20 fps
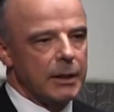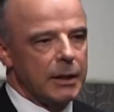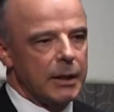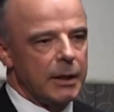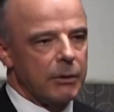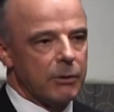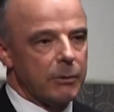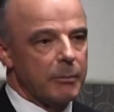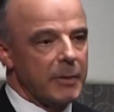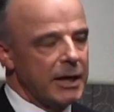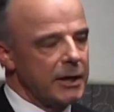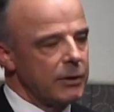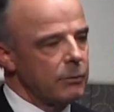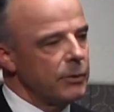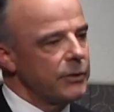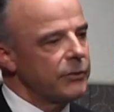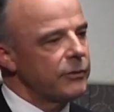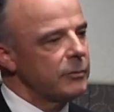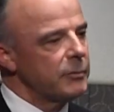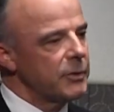He remained
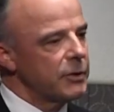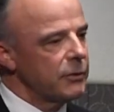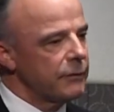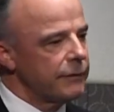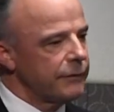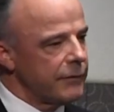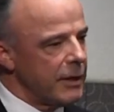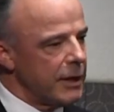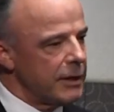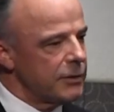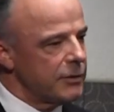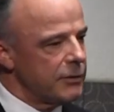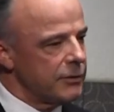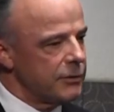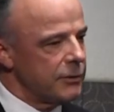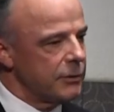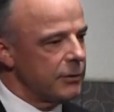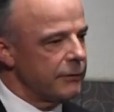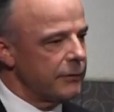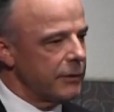with them at the front
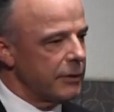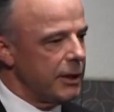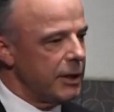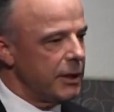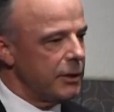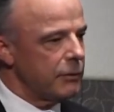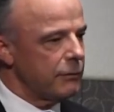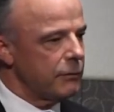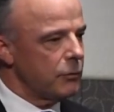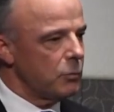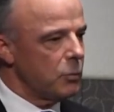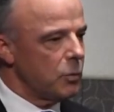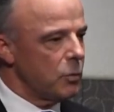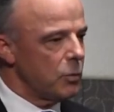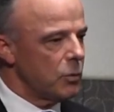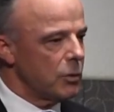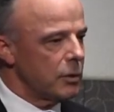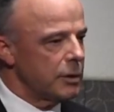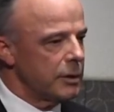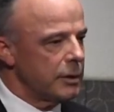until the very end of the
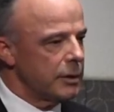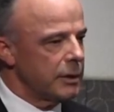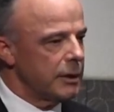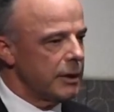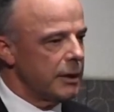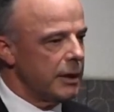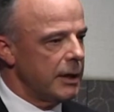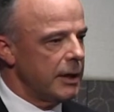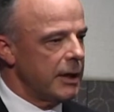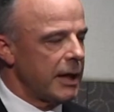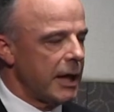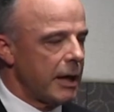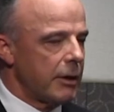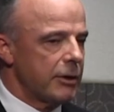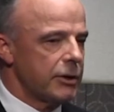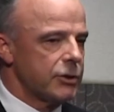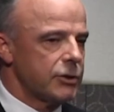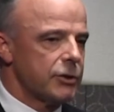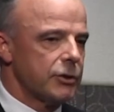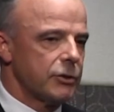war. He
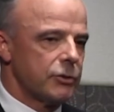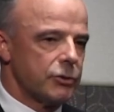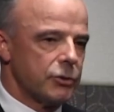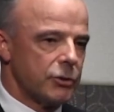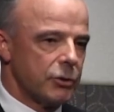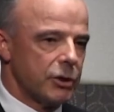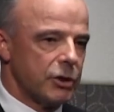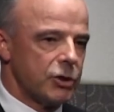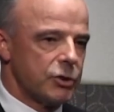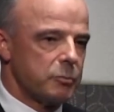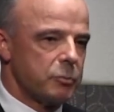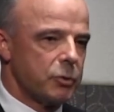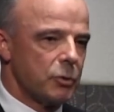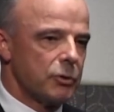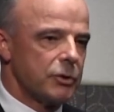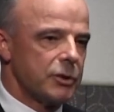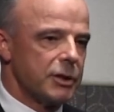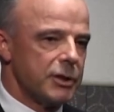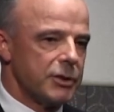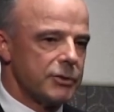carried a Turkish
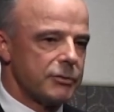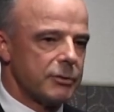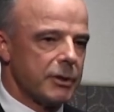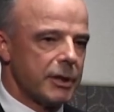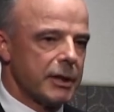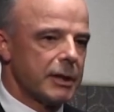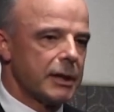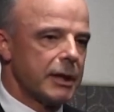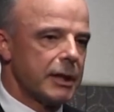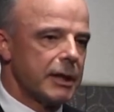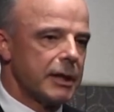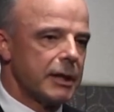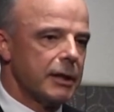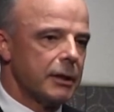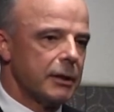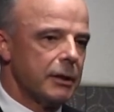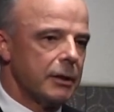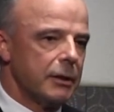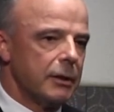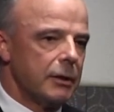bullet in his right
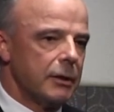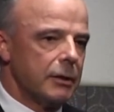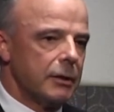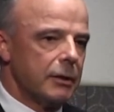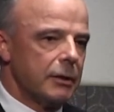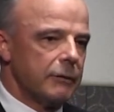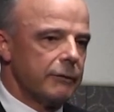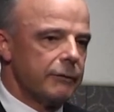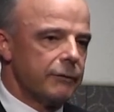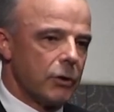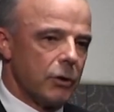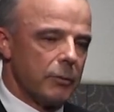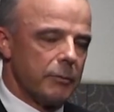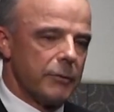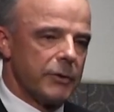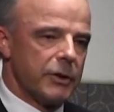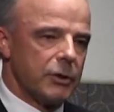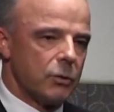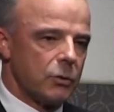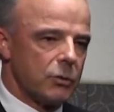leg
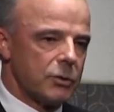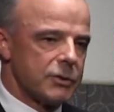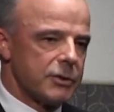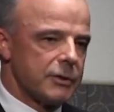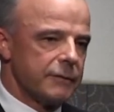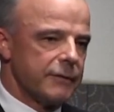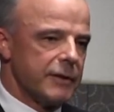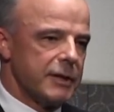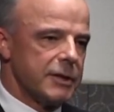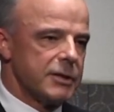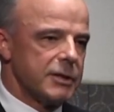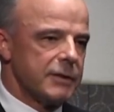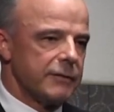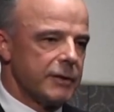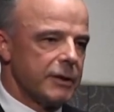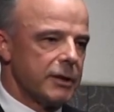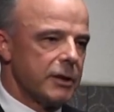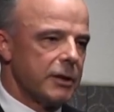from the August offensive in